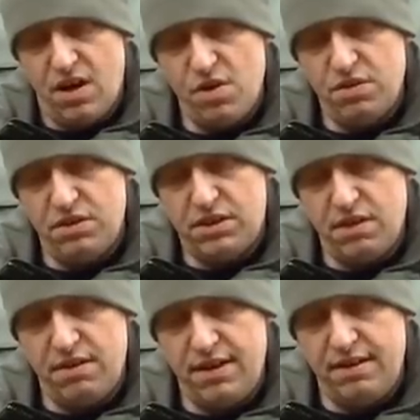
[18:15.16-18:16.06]
I'm going to
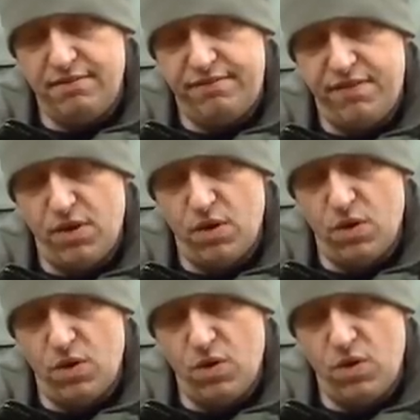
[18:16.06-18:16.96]
do it
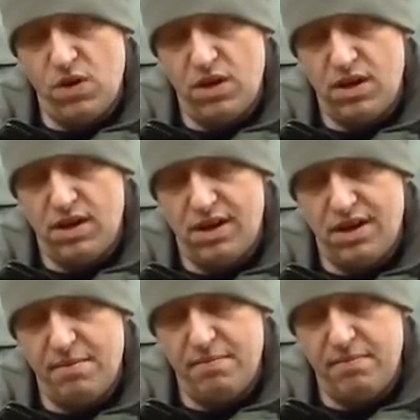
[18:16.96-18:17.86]
for
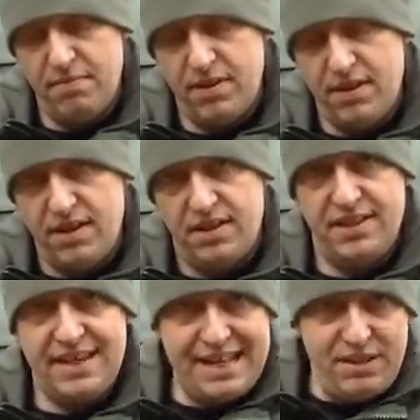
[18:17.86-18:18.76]

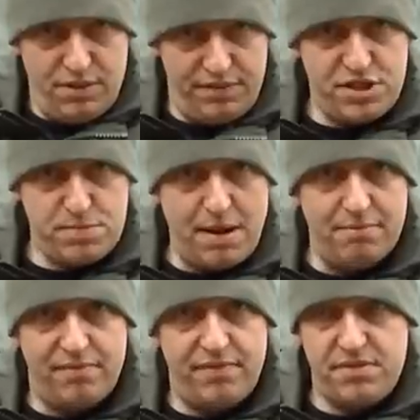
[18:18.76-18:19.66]
the end of this
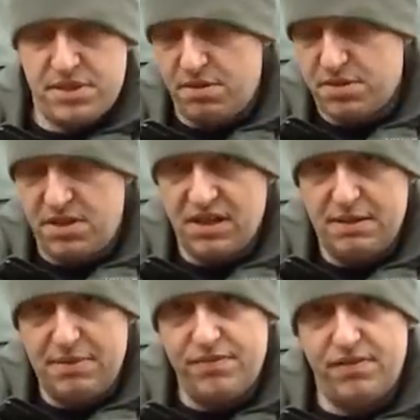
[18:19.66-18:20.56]
month. So it's only
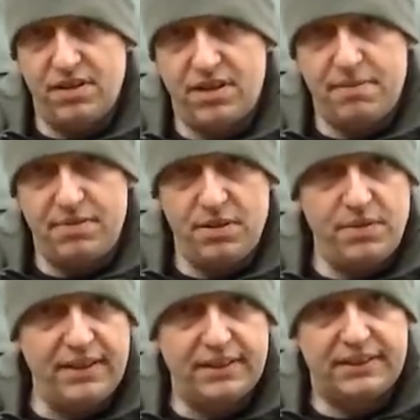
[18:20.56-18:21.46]
going to be for a couple of
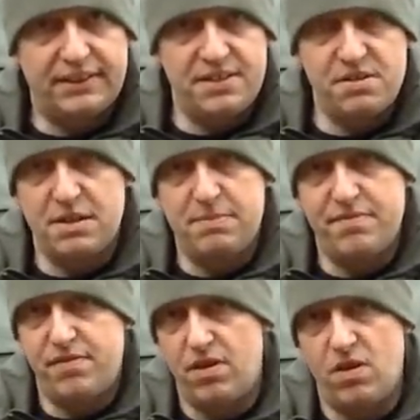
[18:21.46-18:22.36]
weeks. It's not going to
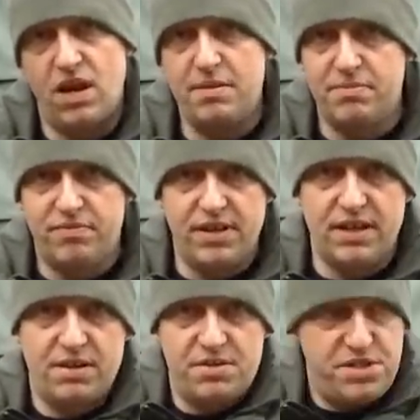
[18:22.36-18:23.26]
be for a long open
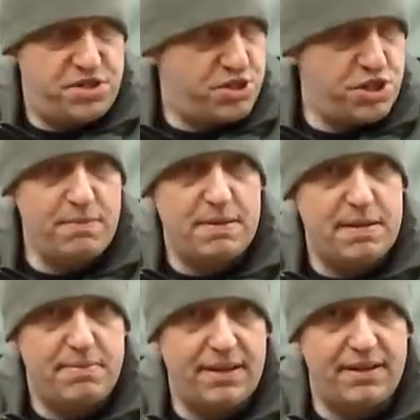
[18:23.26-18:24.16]
thing because there's just too many
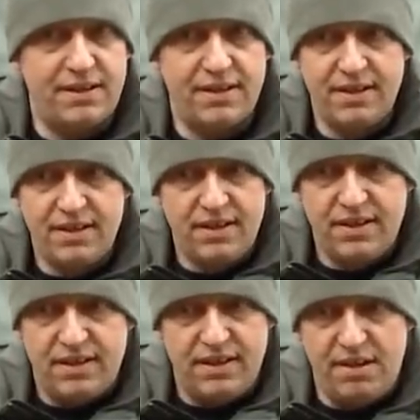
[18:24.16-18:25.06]
people in
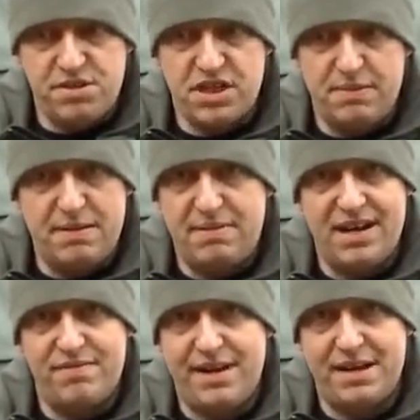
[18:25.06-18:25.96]
there. You know, it's going to be
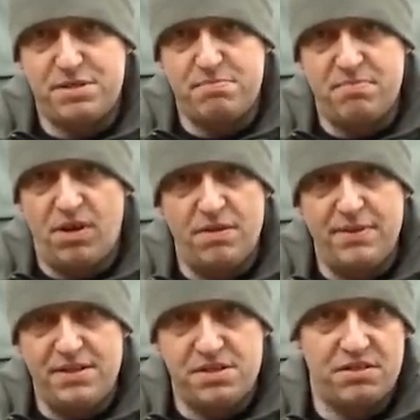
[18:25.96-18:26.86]
around 1,000
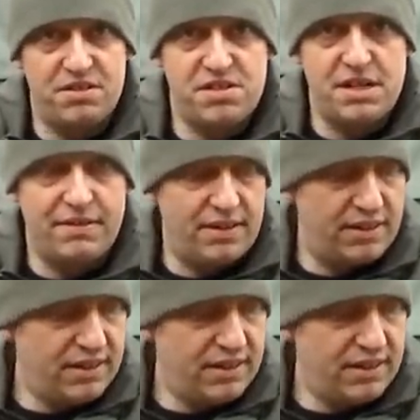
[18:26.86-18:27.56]
I'm ins, I just know it.